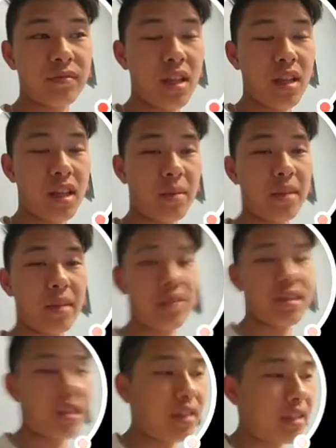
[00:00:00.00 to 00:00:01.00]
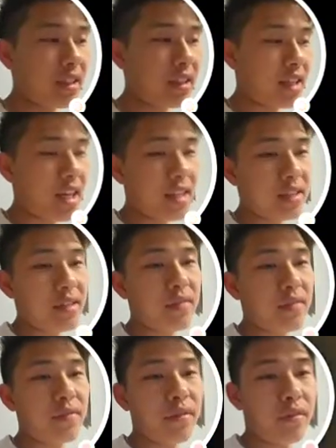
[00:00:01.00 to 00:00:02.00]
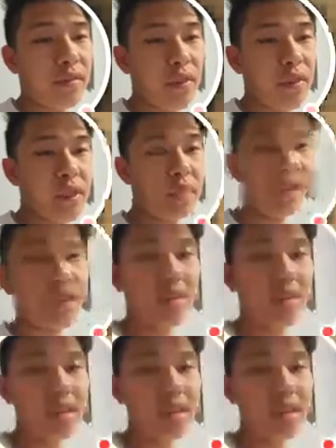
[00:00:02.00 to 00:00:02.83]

gonna be using all these guys first time around,